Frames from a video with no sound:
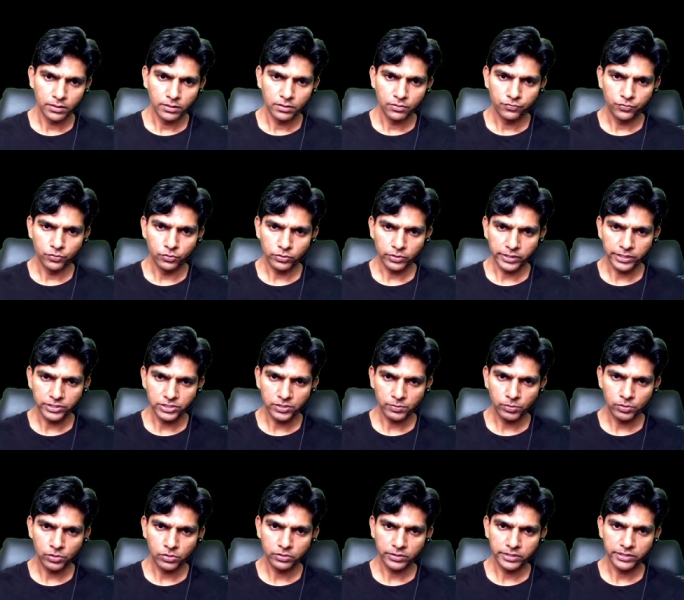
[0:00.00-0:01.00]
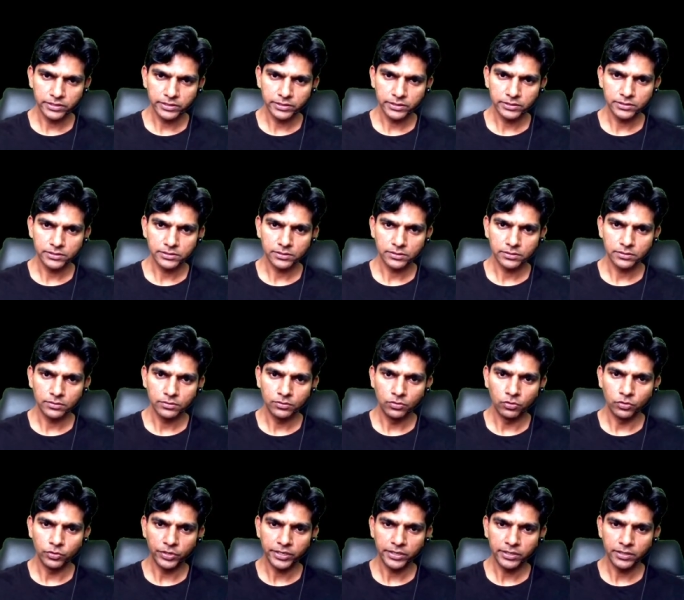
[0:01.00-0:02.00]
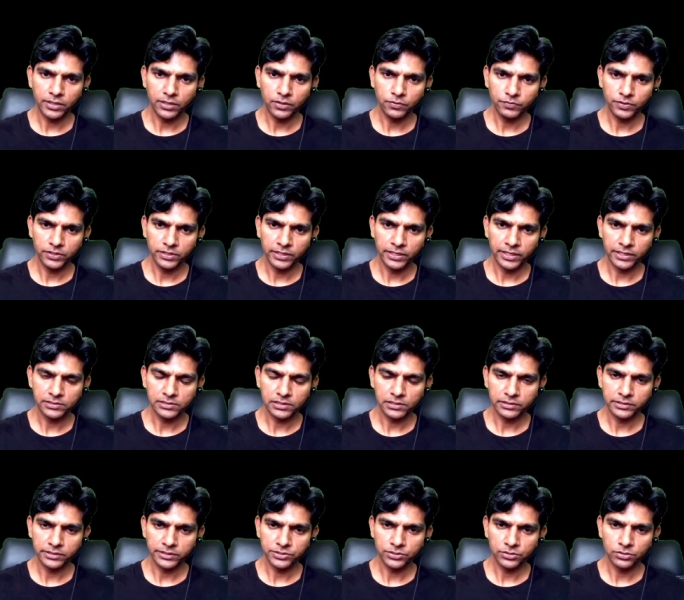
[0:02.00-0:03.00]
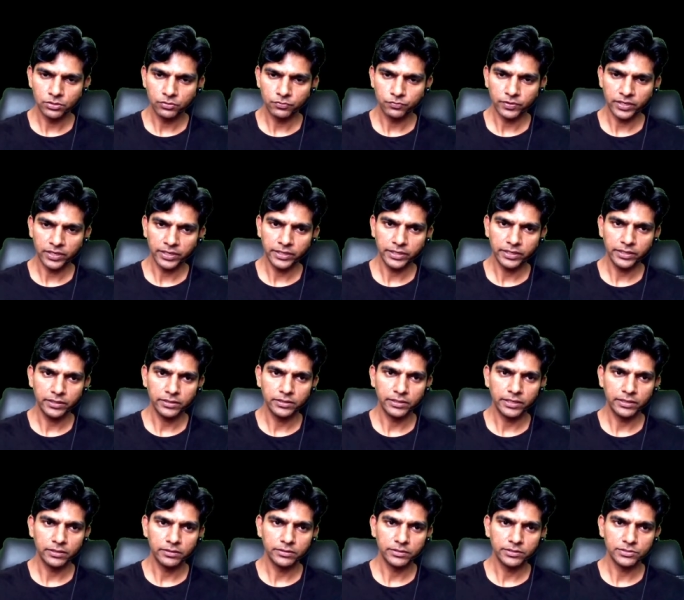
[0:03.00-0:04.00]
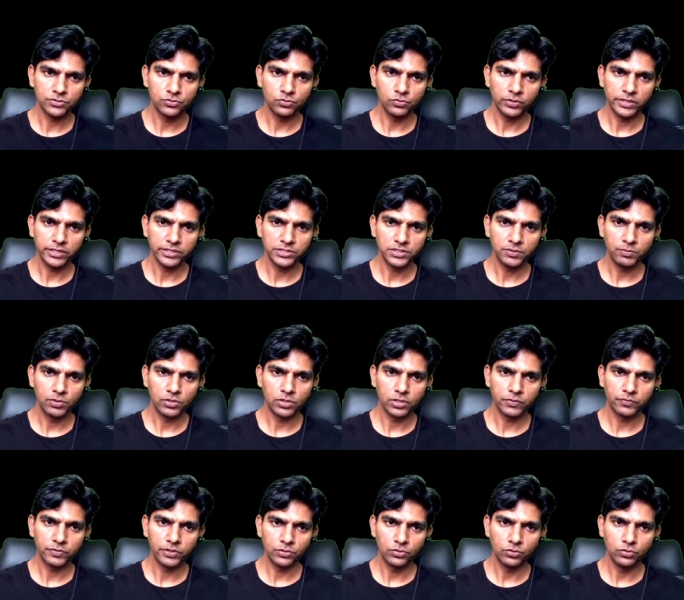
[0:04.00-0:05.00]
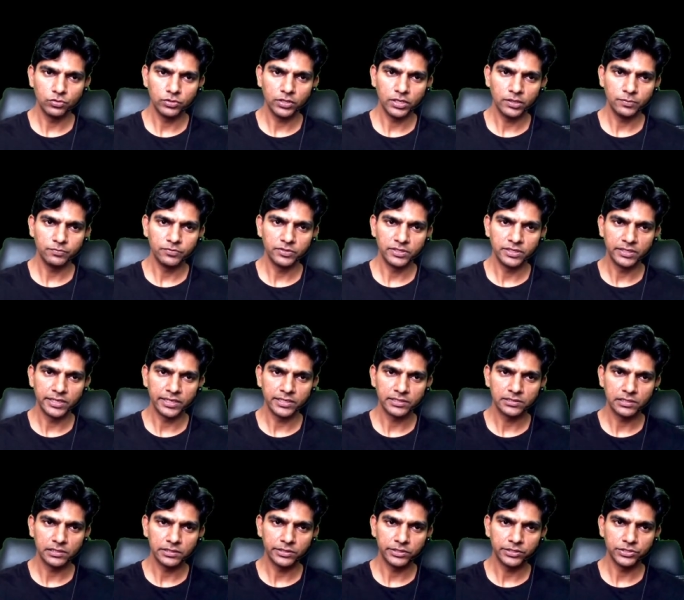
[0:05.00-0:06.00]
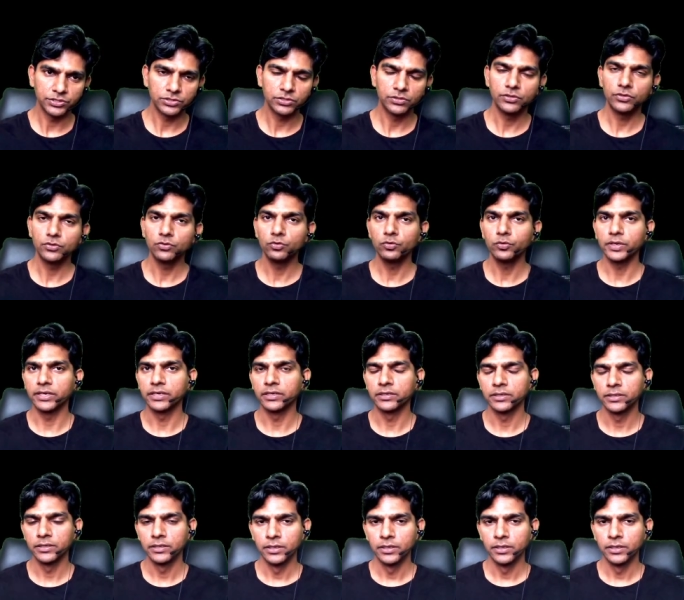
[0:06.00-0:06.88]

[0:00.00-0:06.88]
4 kg block is going down with an acceleration of a, then this 2 kg block will go up with an acceleration 2a.